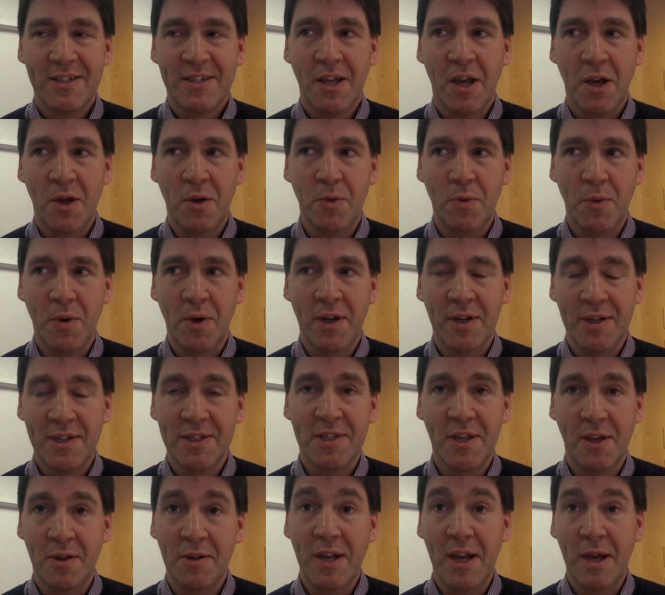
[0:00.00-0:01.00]

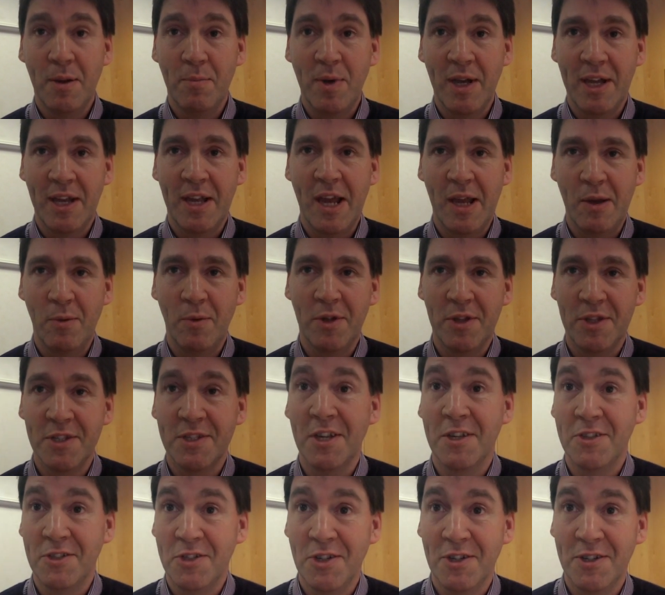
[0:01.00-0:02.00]
So yeah, make hay while the
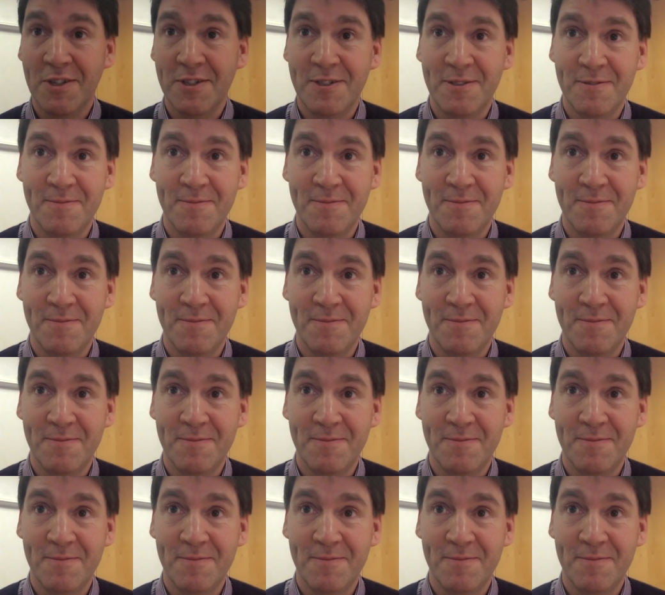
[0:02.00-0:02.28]
sun shines.